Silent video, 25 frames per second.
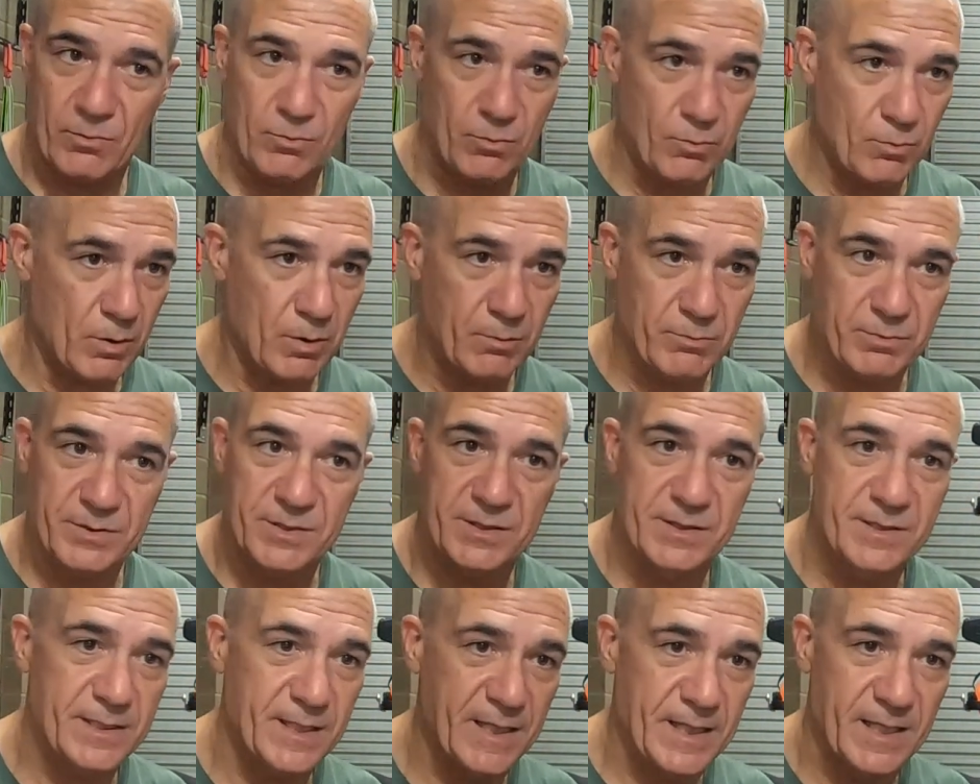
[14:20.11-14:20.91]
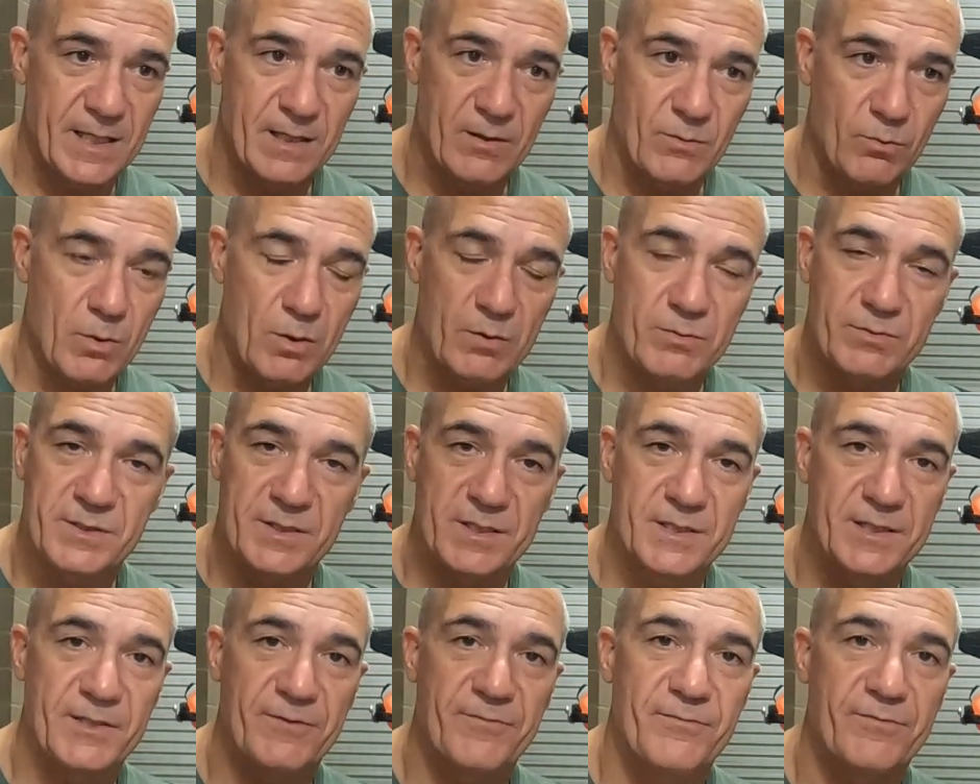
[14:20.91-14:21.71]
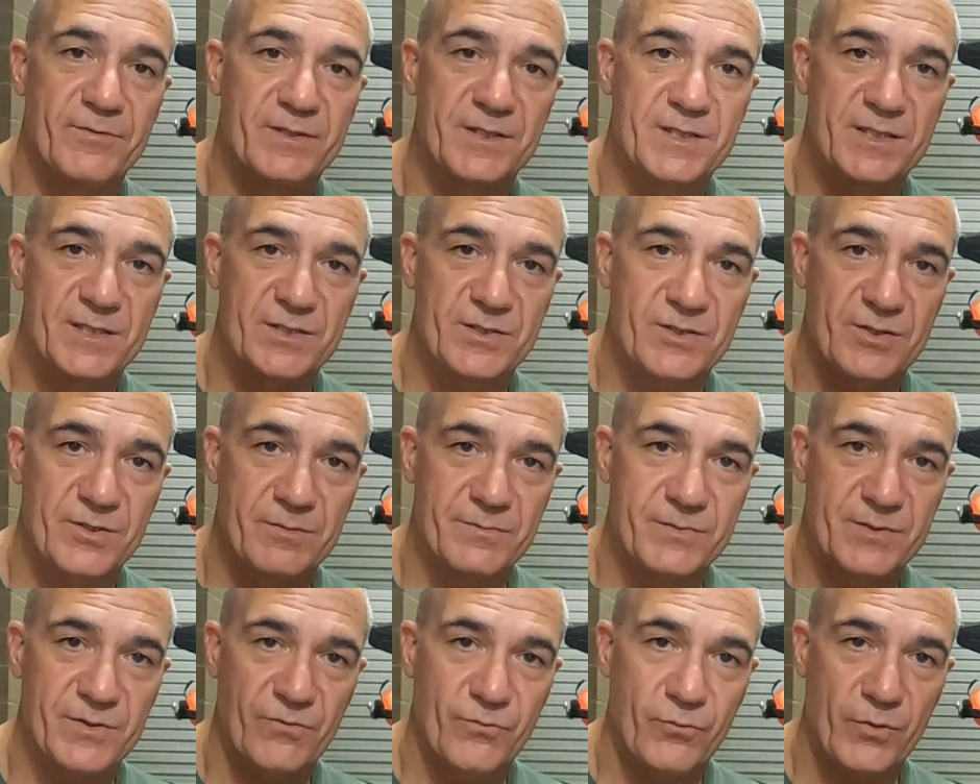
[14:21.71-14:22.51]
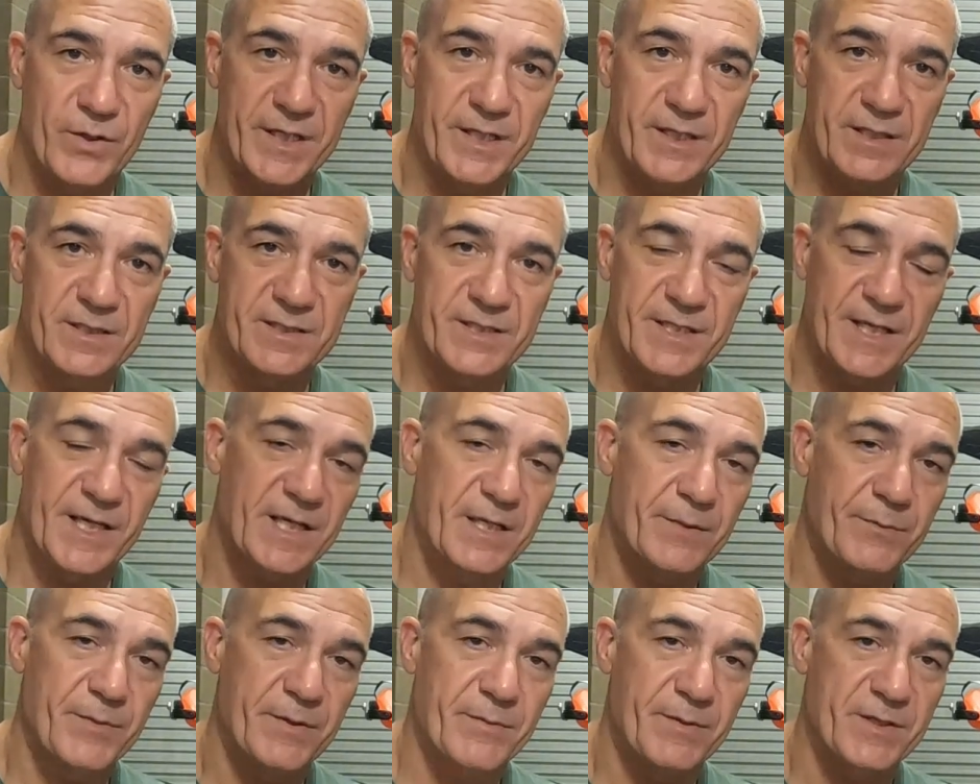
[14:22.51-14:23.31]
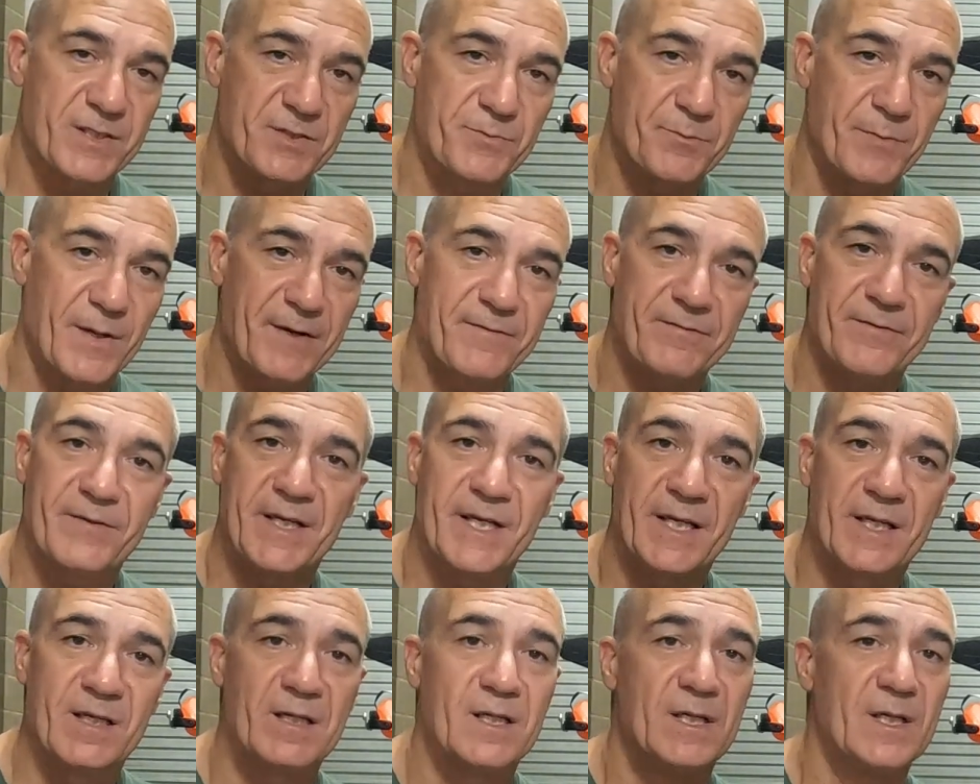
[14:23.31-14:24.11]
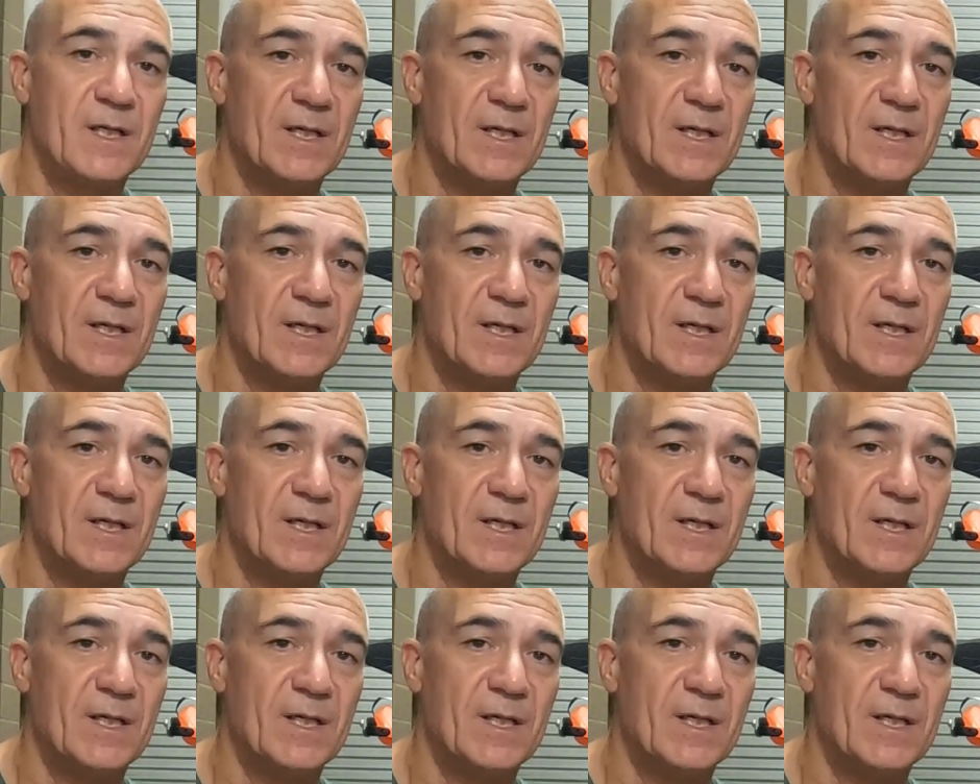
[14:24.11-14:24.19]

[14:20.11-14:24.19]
What was the difference in terms of wind? Is there going to be much buffeting?